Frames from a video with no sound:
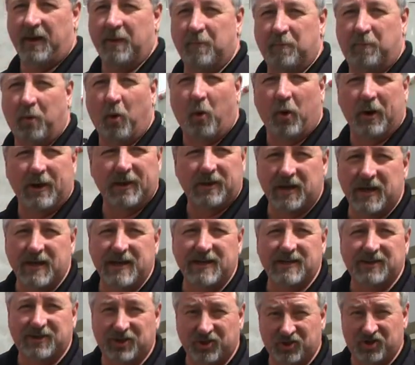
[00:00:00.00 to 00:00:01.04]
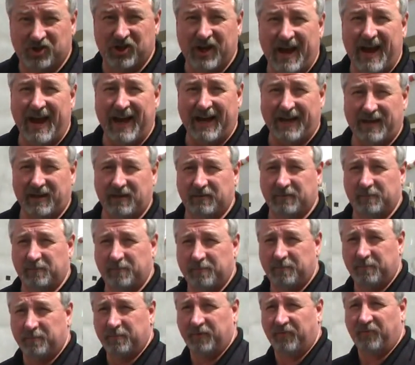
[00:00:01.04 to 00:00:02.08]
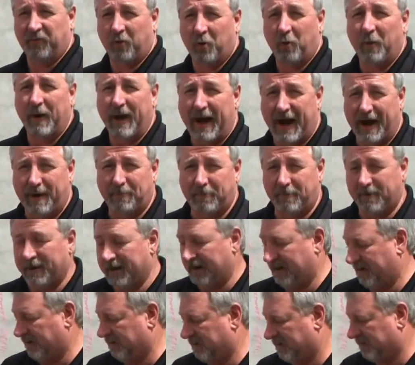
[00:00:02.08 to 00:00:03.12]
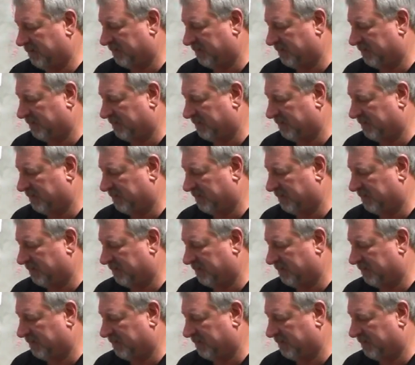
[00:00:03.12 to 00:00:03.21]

Important things to check before we operate: